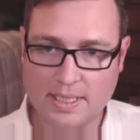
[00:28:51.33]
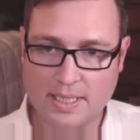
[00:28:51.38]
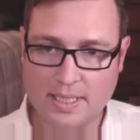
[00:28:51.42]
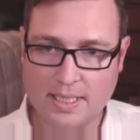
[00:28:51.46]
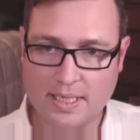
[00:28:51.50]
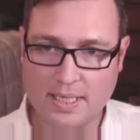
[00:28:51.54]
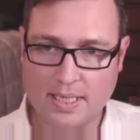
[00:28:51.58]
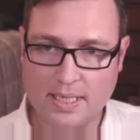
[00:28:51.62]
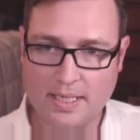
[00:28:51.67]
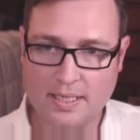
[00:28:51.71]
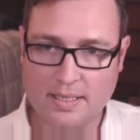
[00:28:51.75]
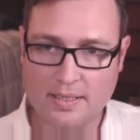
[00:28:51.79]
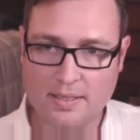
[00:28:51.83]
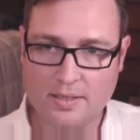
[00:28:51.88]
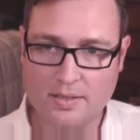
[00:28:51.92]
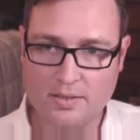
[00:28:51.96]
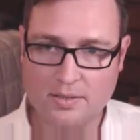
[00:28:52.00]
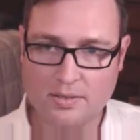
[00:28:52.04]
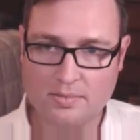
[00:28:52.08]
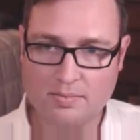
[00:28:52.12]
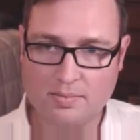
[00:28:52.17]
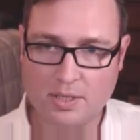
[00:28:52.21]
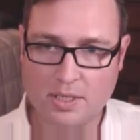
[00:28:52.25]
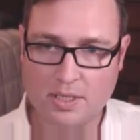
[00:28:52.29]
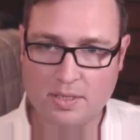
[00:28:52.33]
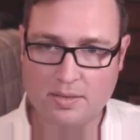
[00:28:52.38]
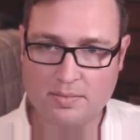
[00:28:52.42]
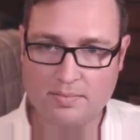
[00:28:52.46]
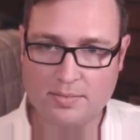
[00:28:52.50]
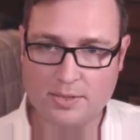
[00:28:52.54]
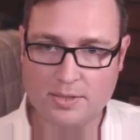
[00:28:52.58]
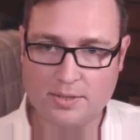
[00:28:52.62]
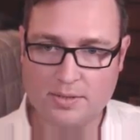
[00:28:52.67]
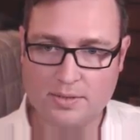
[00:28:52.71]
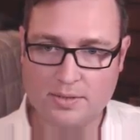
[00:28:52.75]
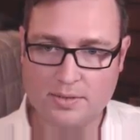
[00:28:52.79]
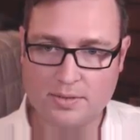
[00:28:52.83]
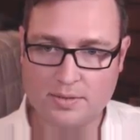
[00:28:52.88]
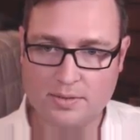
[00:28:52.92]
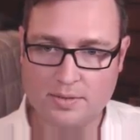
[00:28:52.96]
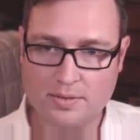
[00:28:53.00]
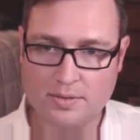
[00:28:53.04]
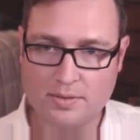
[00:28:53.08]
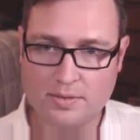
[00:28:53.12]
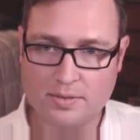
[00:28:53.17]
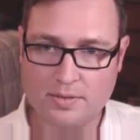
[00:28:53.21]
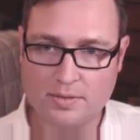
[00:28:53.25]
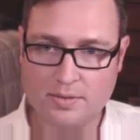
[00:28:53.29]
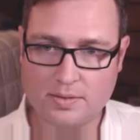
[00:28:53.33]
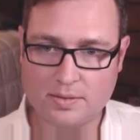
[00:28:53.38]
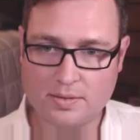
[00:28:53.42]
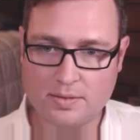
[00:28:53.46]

You can see it hitting those bumps.